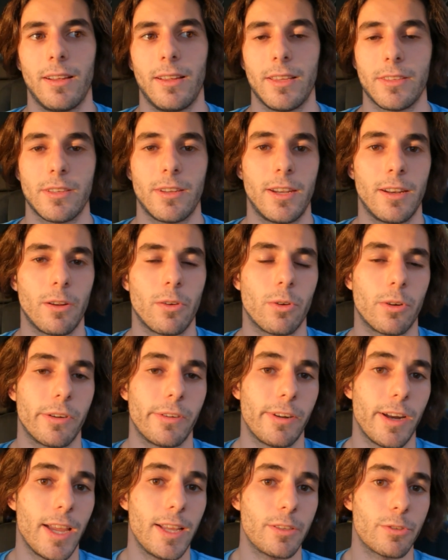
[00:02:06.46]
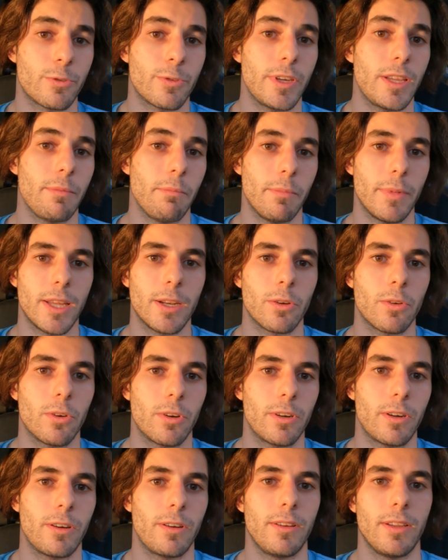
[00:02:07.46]
Is it in corner entry,
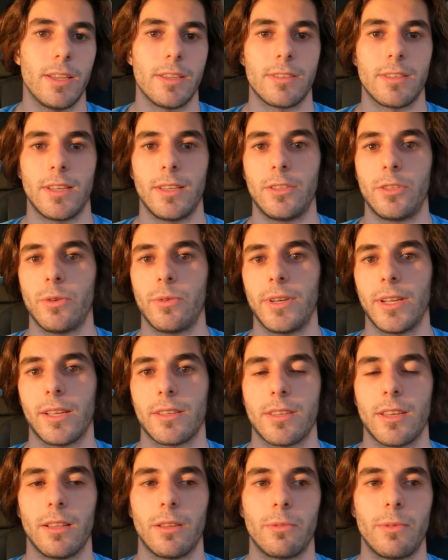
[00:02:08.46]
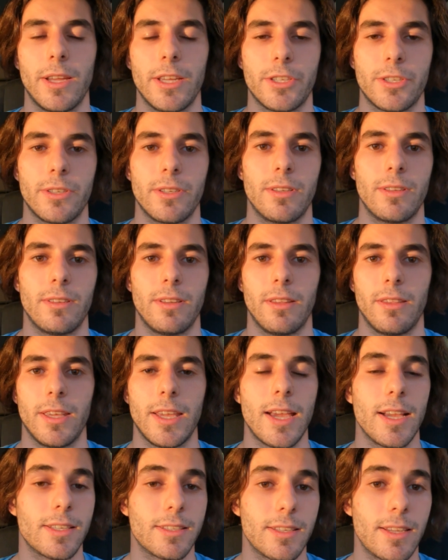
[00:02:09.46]
mid-corner? Is it during acceleration and
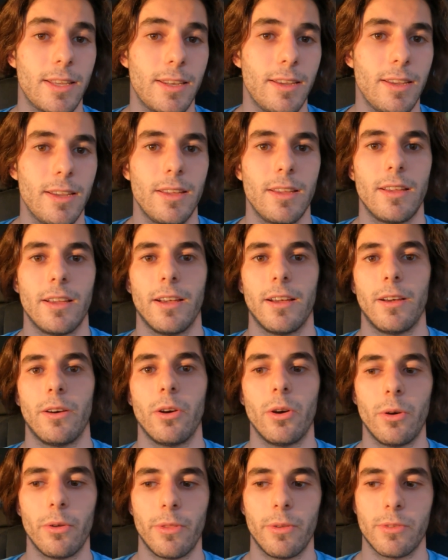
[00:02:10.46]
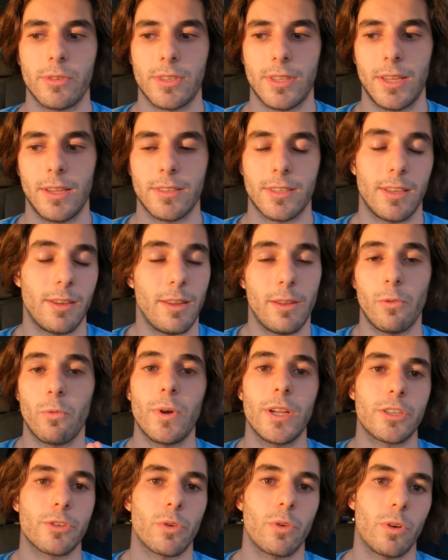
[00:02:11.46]
the exit? All those things, and in
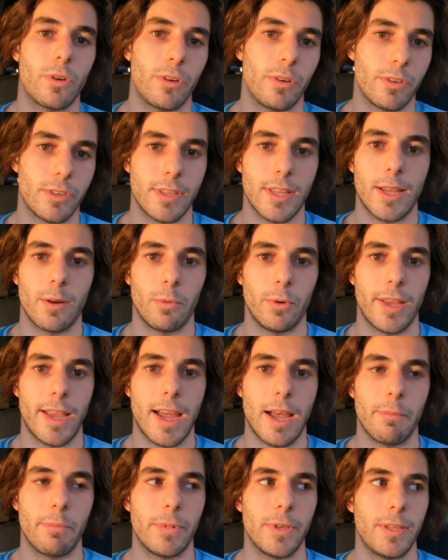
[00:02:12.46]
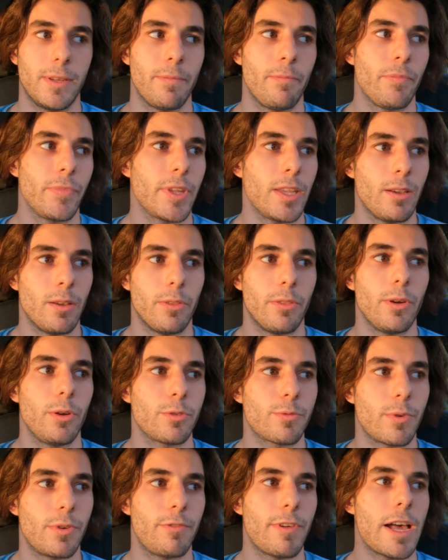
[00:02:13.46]
which corners that would happen.
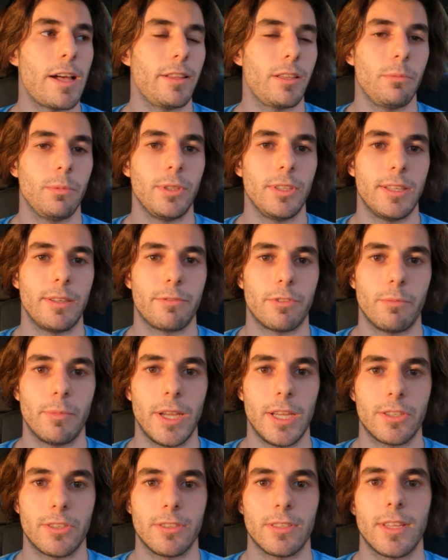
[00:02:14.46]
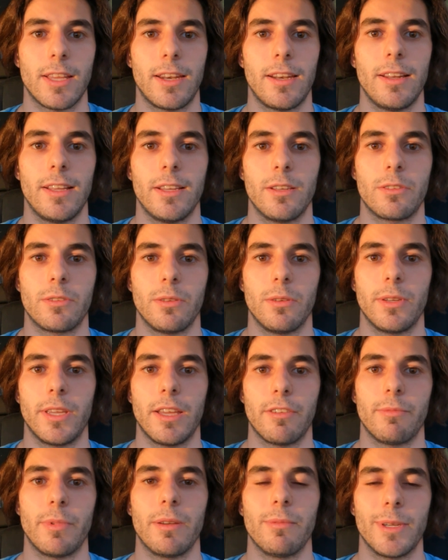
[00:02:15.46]
Those were valuable information that I needed to
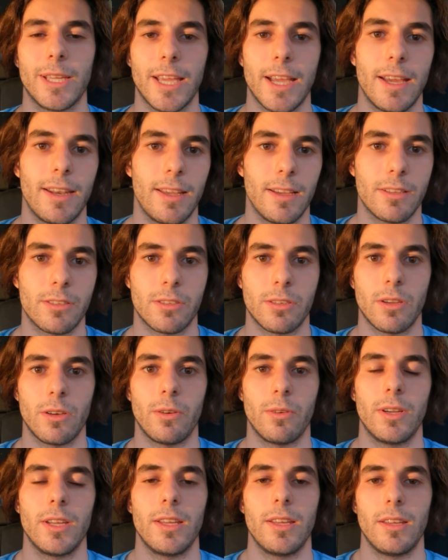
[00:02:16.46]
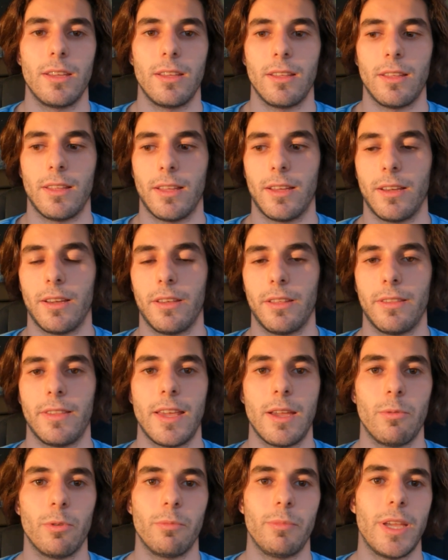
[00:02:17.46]
give my mechanics, so
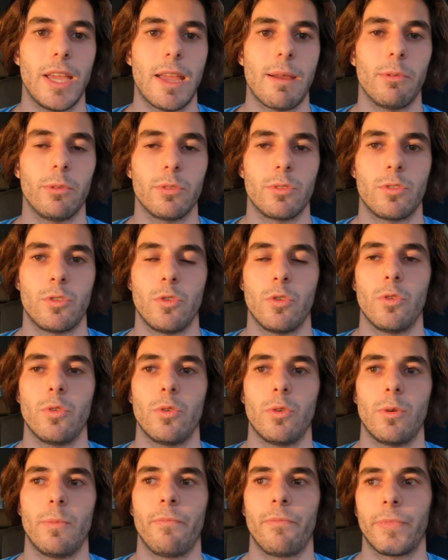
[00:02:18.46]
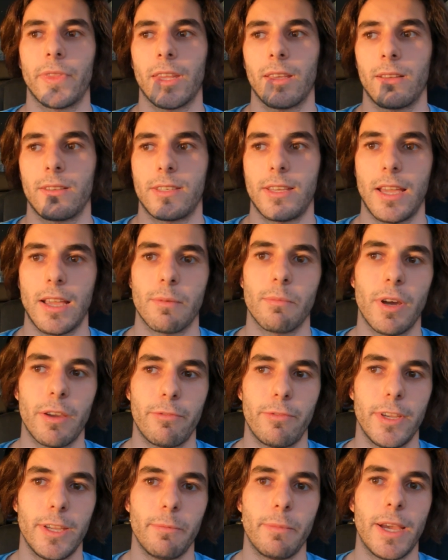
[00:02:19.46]
they would be able to take my
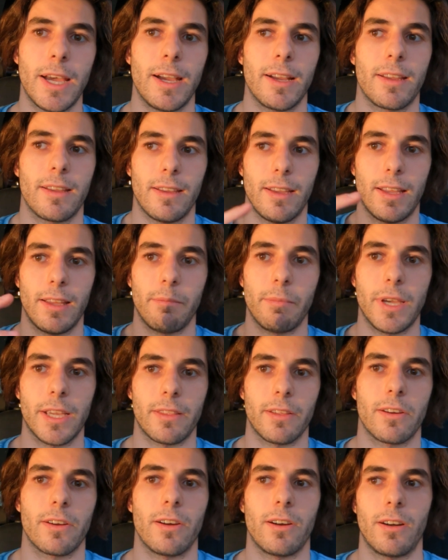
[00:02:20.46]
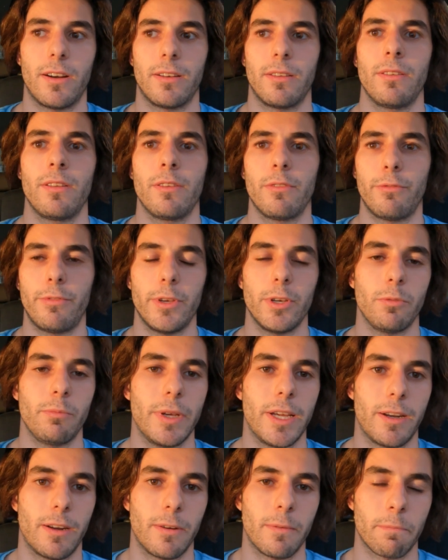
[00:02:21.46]
feedback and make the kart feel
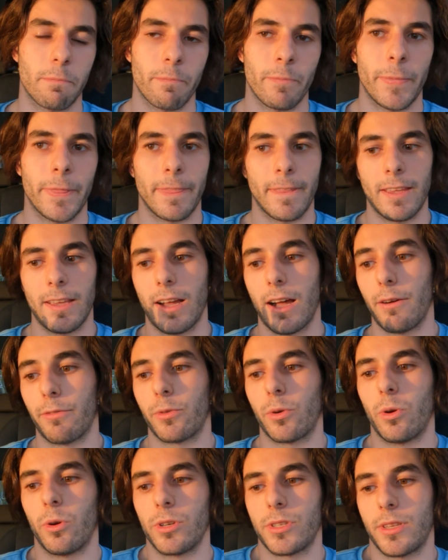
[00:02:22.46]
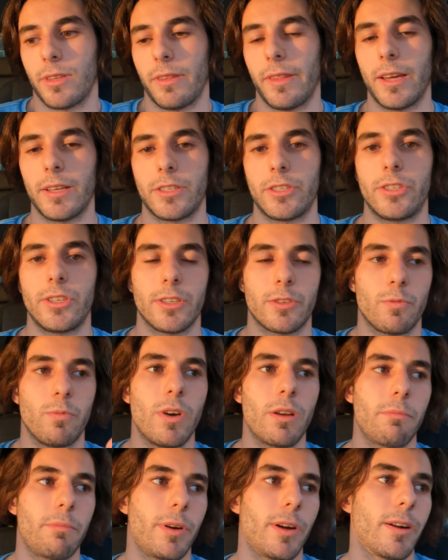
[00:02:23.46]
better. Of course, that's just
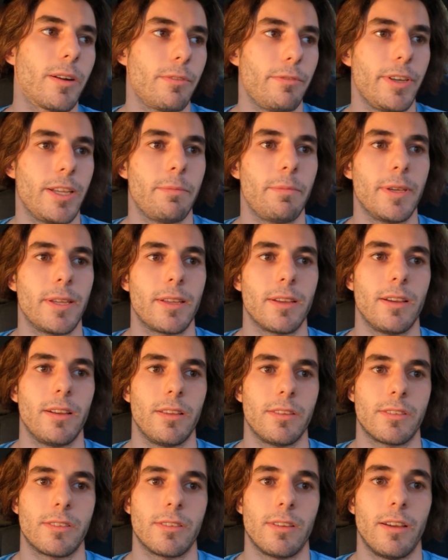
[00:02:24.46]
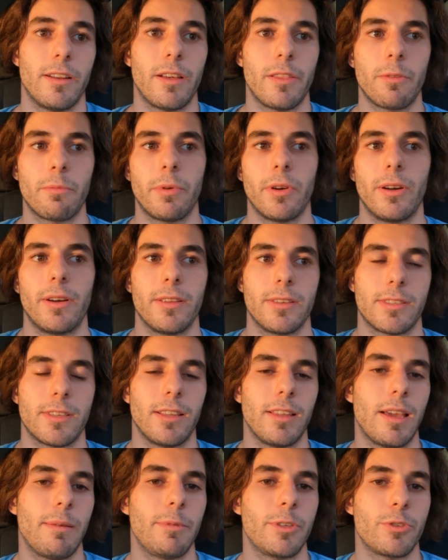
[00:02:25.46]
one part of it, because another part is
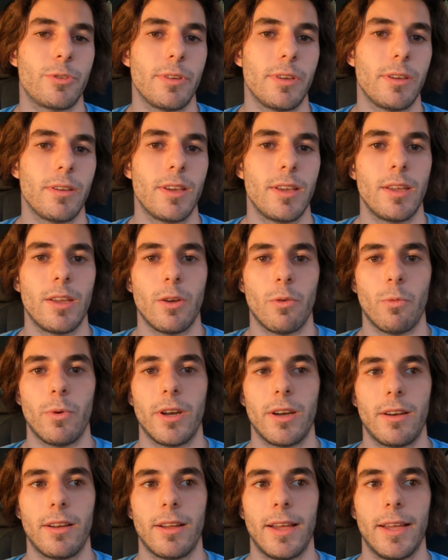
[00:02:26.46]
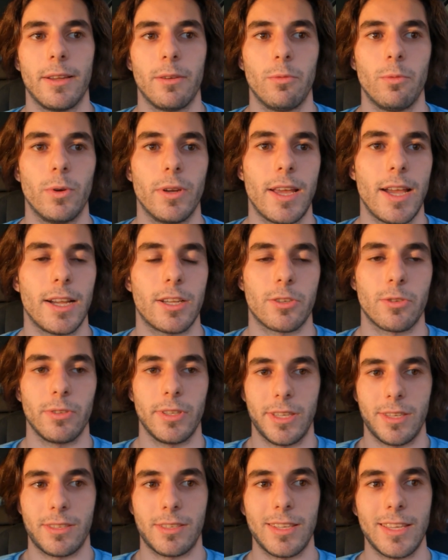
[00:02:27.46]
telemetry, where I would
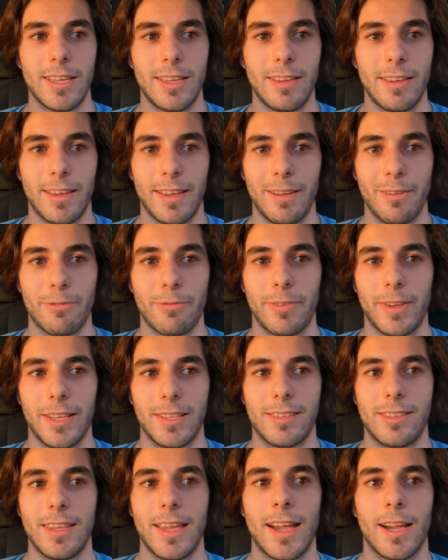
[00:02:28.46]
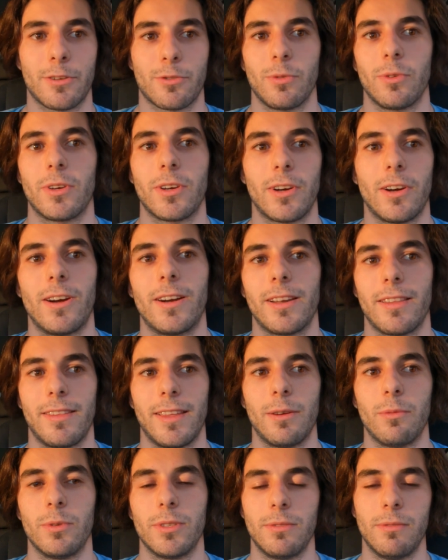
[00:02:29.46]
actually see if it's the actual kart
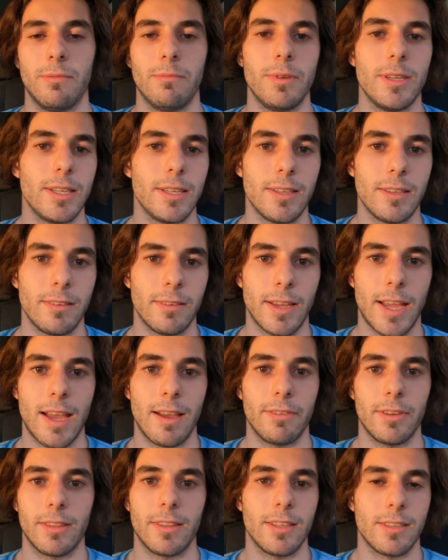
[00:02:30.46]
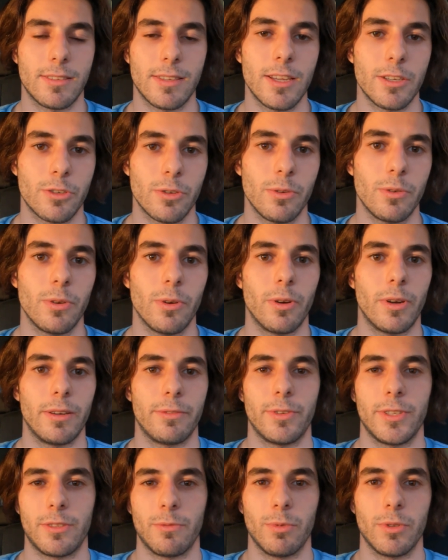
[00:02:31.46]
that would be having this issue, or
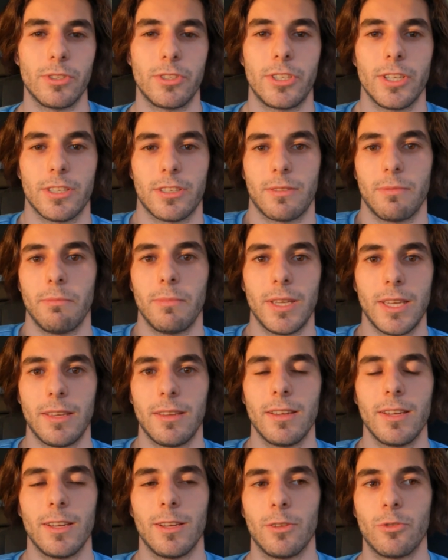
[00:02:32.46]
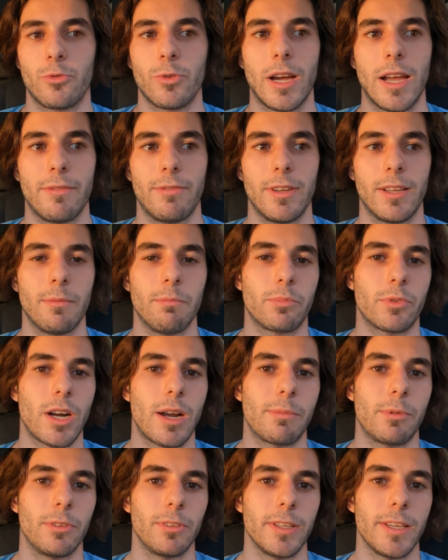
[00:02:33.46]
if it was just me driving
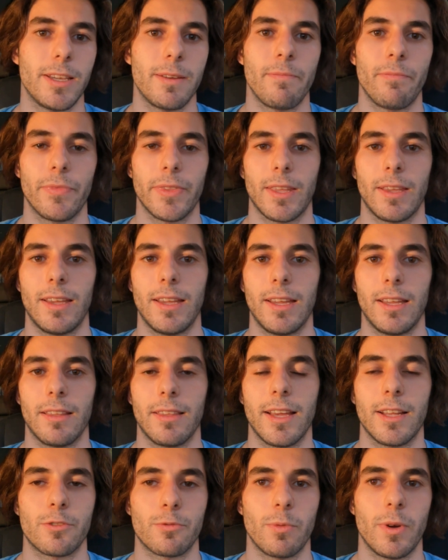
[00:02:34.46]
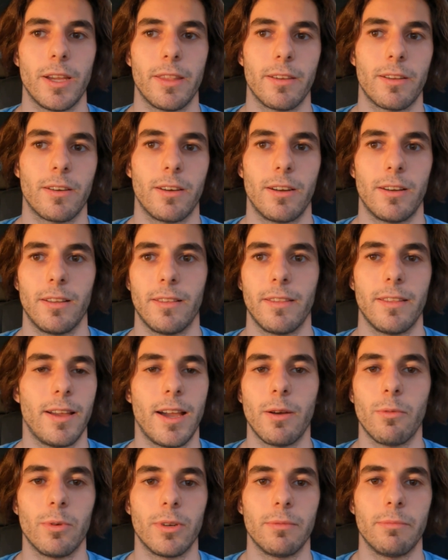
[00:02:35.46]
improperly, and that's why
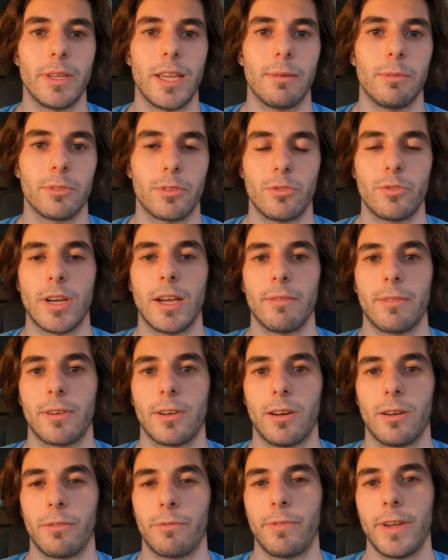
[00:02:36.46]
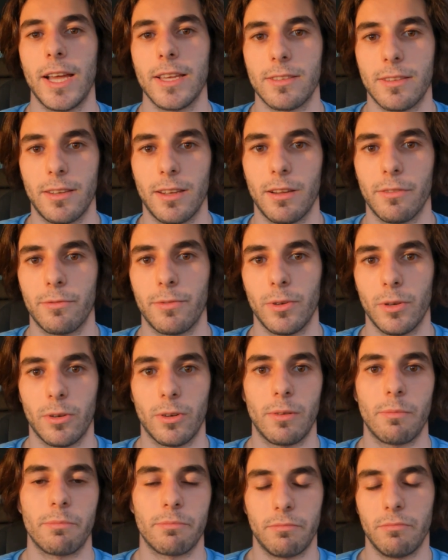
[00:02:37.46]
I wouldn't be able to drive the kart fast enough,
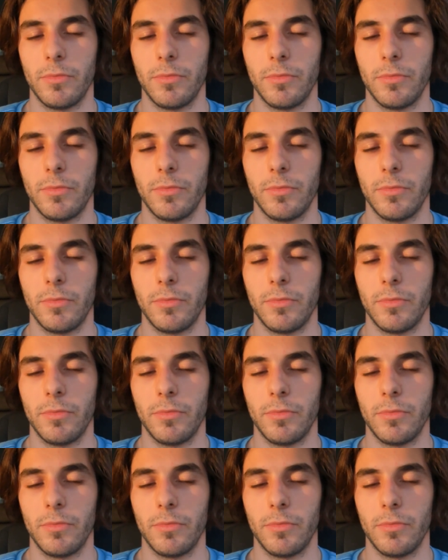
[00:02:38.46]
or